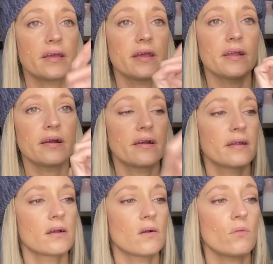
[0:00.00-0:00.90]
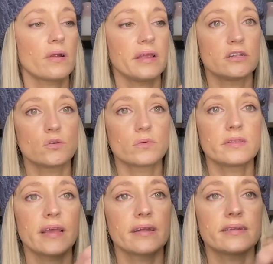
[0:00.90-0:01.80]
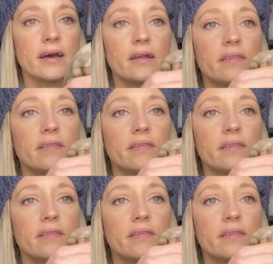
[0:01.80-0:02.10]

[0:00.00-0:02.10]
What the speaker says: here where each one's hand tied,